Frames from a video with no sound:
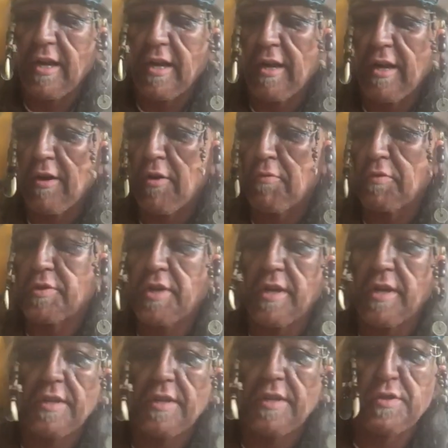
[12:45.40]
had these
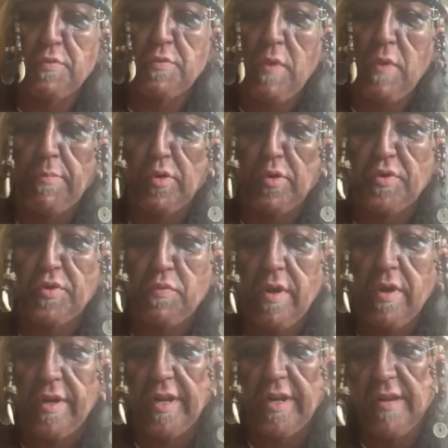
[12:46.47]
rebels running in my
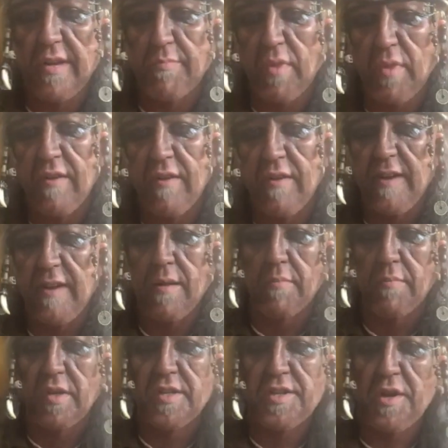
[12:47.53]
family, so we always